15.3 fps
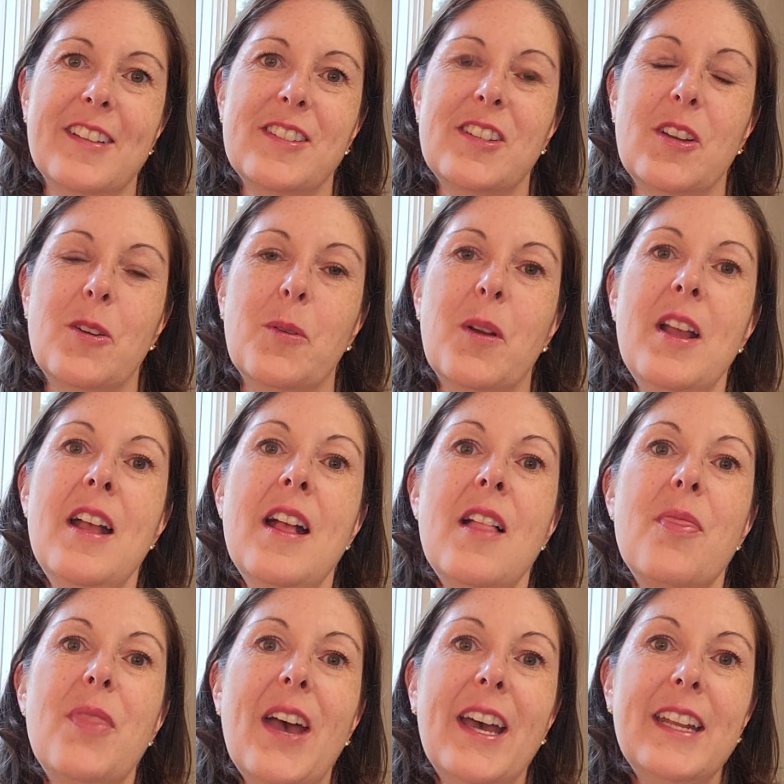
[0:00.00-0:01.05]
So
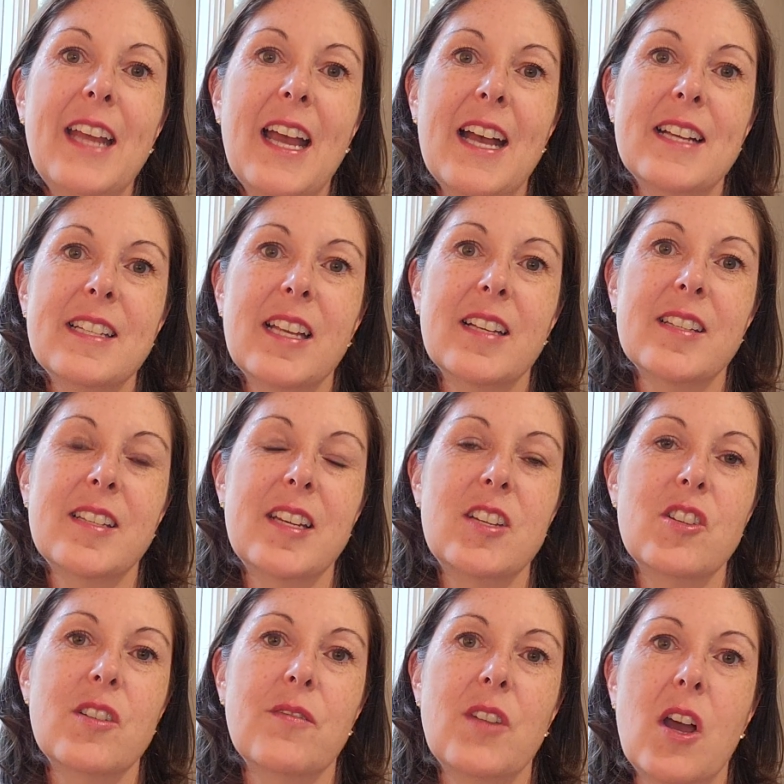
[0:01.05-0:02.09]
that
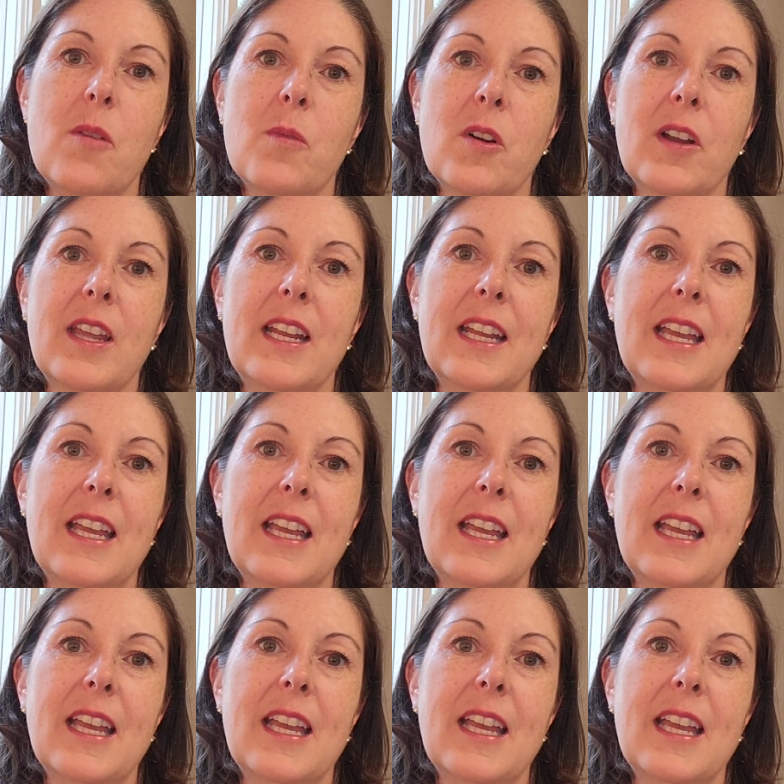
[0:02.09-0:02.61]
attestation of not working,